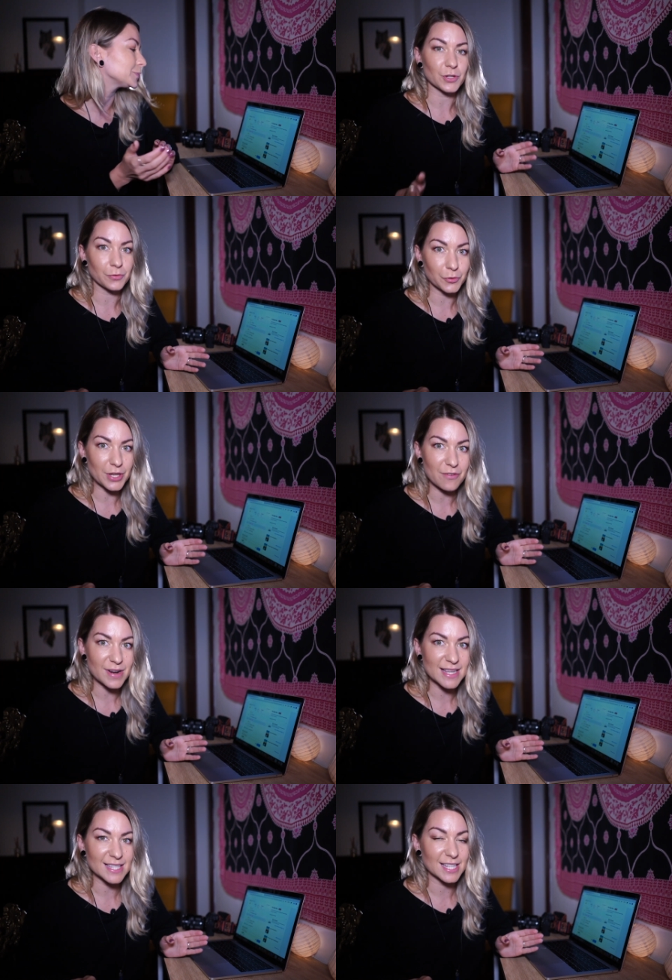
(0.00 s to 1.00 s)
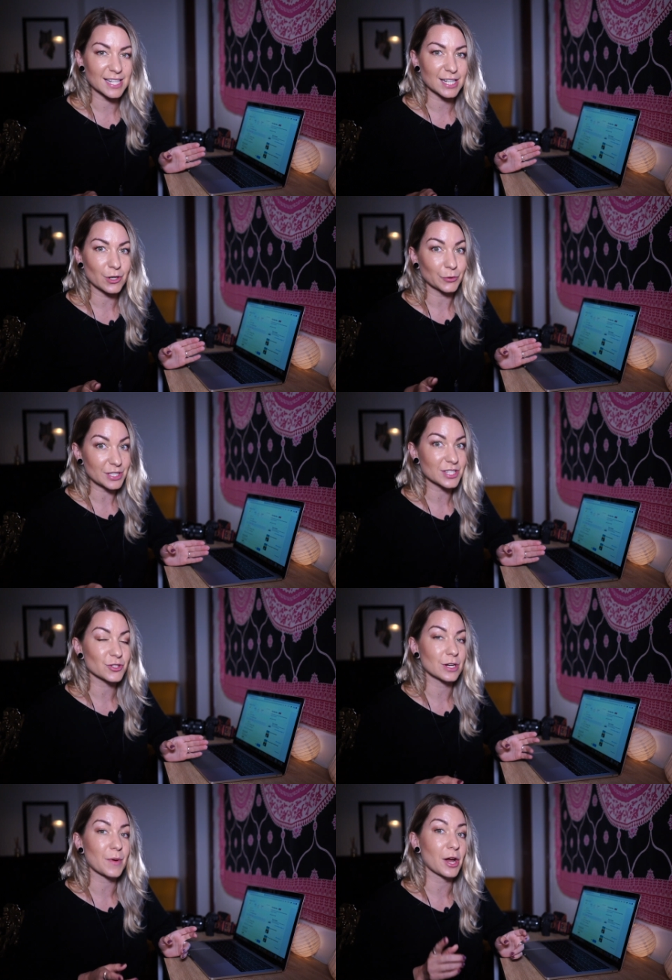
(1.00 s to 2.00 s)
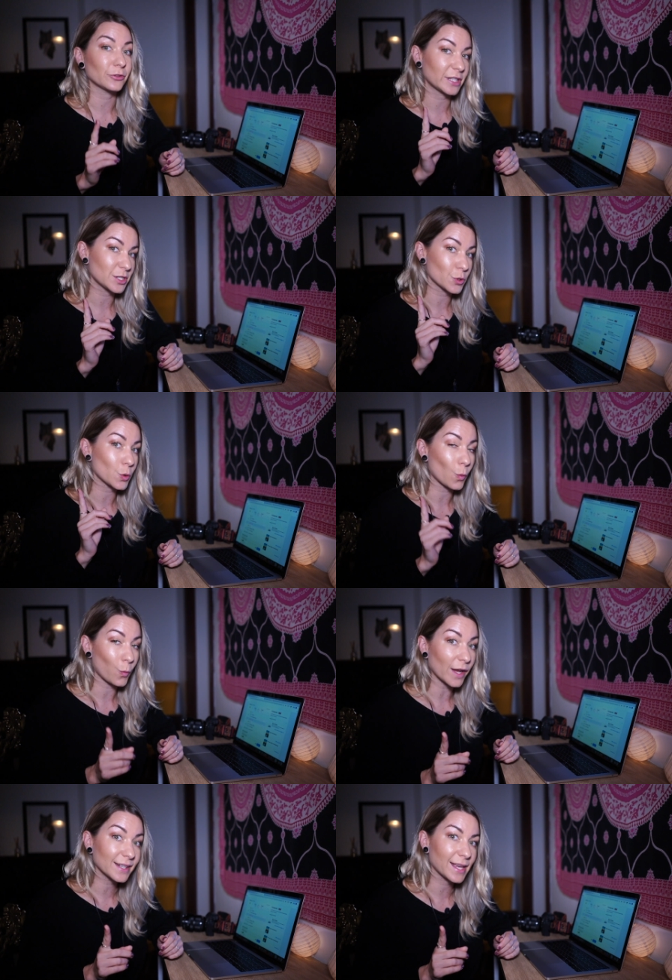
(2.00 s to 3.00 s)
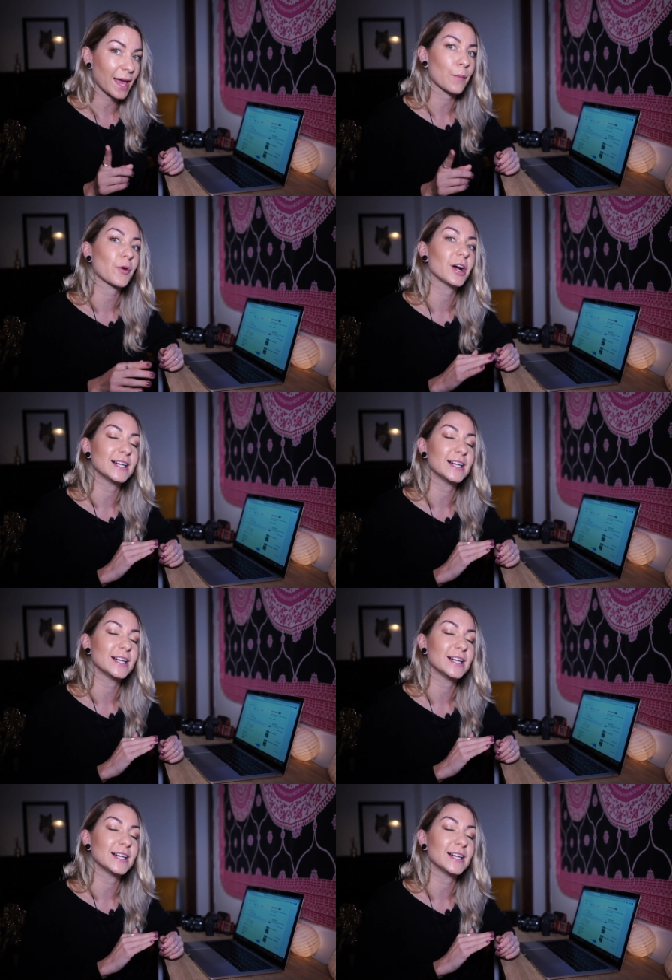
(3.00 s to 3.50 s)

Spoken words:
So for that reason, on this trip, I only took one camera.